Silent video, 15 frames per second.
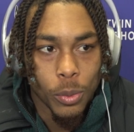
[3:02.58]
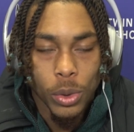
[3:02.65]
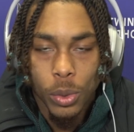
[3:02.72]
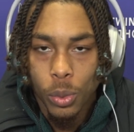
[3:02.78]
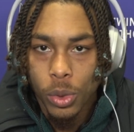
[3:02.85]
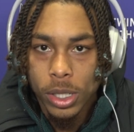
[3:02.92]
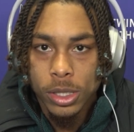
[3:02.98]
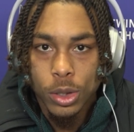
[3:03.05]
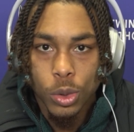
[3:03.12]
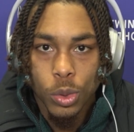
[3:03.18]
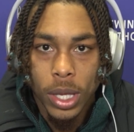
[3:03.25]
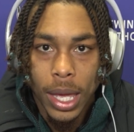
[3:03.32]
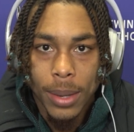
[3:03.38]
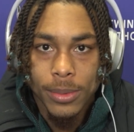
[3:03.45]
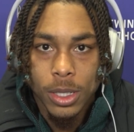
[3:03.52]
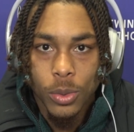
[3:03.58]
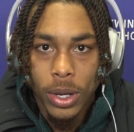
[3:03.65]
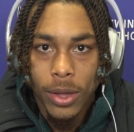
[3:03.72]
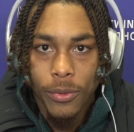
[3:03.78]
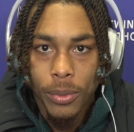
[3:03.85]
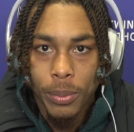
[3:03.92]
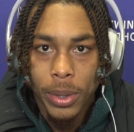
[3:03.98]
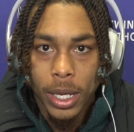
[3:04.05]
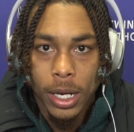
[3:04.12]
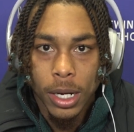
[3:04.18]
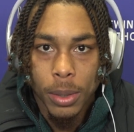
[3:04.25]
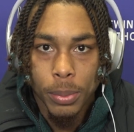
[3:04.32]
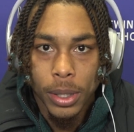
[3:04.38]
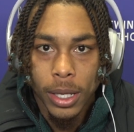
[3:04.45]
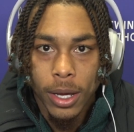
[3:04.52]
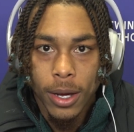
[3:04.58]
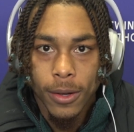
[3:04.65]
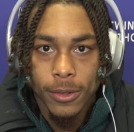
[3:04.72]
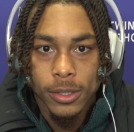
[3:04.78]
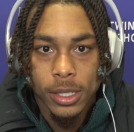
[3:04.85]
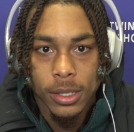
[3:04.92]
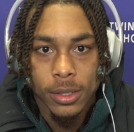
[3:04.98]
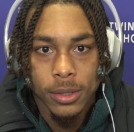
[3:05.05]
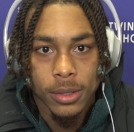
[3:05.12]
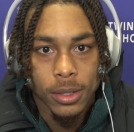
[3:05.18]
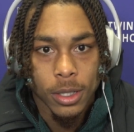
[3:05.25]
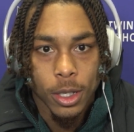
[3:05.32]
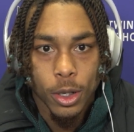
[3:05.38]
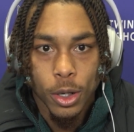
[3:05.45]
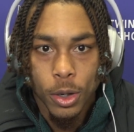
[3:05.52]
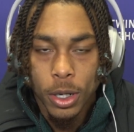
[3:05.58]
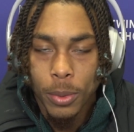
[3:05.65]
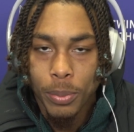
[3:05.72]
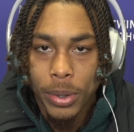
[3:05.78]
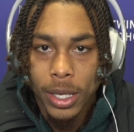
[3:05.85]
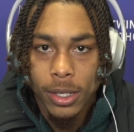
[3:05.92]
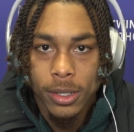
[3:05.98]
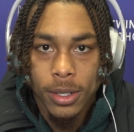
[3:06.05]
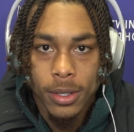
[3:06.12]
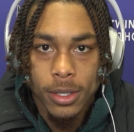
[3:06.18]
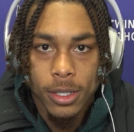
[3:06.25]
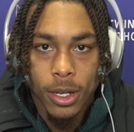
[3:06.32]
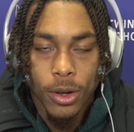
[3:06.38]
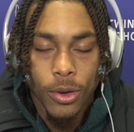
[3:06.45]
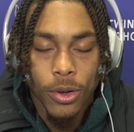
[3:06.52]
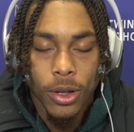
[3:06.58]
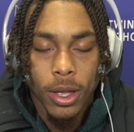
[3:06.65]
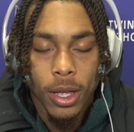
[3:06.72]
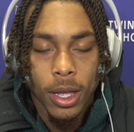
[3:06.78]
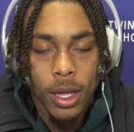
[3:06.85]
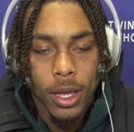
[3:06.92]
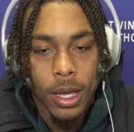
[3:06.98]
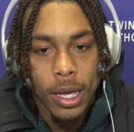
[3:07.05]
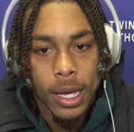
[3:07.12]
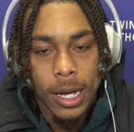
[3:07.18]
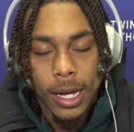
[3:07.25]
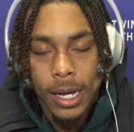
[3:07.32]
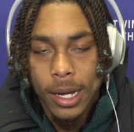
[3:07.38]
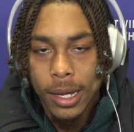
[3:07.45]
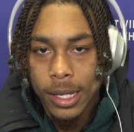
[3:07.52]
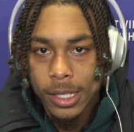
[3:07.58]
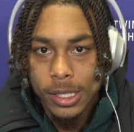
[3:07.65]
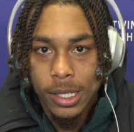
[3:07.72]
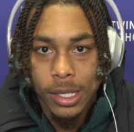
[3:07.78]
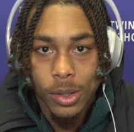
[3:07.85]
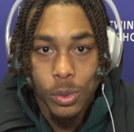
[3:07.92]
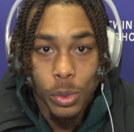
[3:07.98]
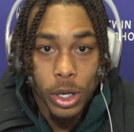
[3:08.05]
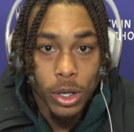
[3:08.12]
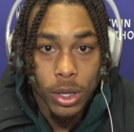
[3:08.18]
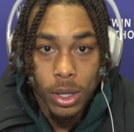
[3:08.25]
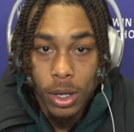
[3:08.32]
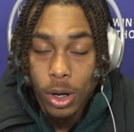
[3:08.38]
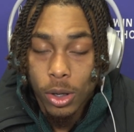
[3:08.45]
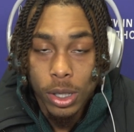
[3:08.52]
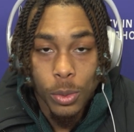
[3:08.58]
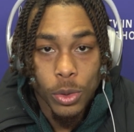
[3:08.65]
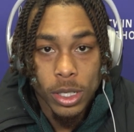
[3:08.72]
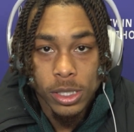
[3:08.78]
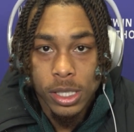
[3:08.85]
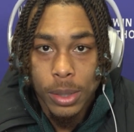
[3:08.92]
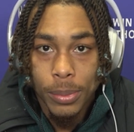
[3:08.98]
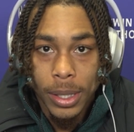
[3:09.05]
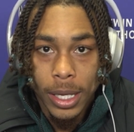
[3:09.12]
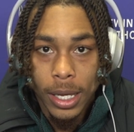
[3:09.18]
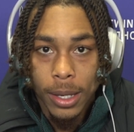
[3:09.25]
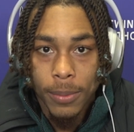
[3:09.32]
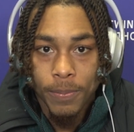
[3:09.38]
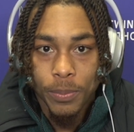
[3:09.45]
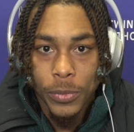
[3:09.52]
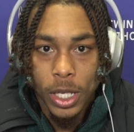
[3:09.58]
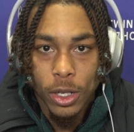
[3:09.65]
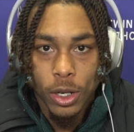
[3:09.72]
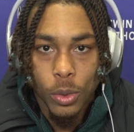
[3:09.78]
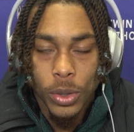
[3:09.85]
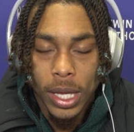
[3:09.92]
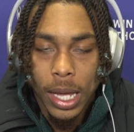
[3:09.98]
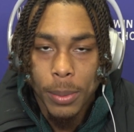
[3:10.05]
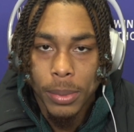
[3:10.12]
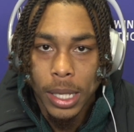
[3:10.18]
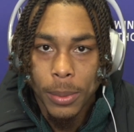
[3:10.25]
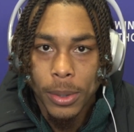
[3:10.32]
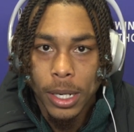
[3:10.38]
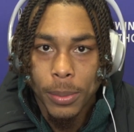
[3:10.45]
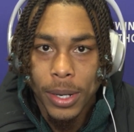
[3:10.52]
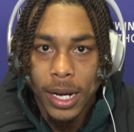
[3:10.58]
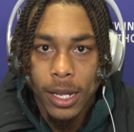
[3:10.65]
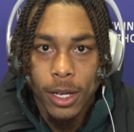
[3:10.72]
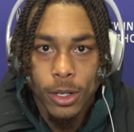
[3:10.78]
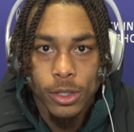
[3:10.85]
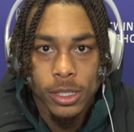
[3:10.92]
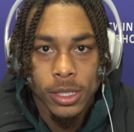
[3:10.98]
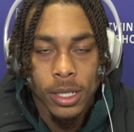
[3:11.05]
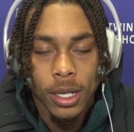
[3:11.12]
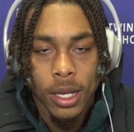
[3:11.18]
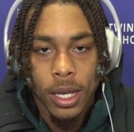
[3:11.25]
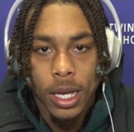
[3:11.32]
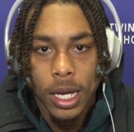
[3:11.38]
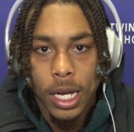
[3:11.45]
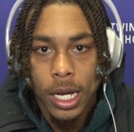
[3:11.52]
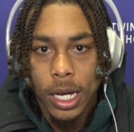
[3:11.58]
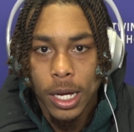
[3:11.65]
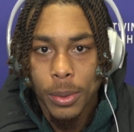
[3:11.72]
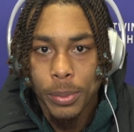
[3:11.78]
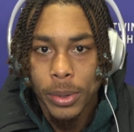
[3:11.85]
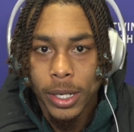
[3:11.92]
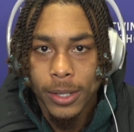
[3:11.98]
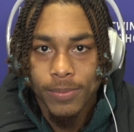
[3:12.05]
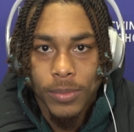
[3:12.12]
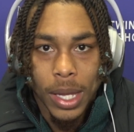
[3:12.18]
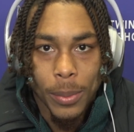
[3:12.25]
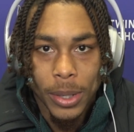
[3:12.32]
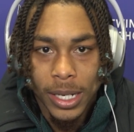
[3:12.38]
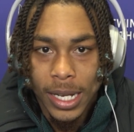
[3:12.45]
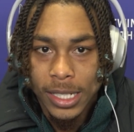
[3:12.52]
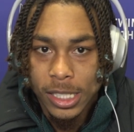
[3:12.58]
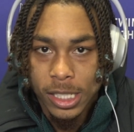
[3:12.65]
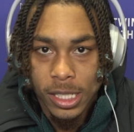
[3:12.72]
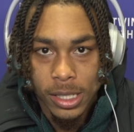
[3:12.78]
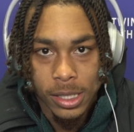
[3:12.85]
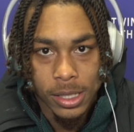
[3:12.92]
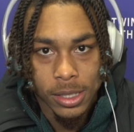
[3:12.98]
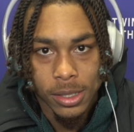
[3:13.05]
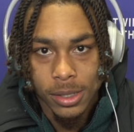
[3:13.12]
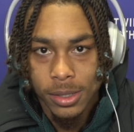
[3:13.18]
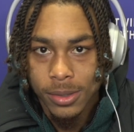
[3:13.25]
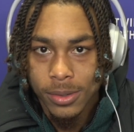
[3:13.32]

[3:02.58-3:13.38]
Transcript: we're 1-2 games away from being in the playoffs and competing. So we're the only ones to blame. We can't blame anybody else. But that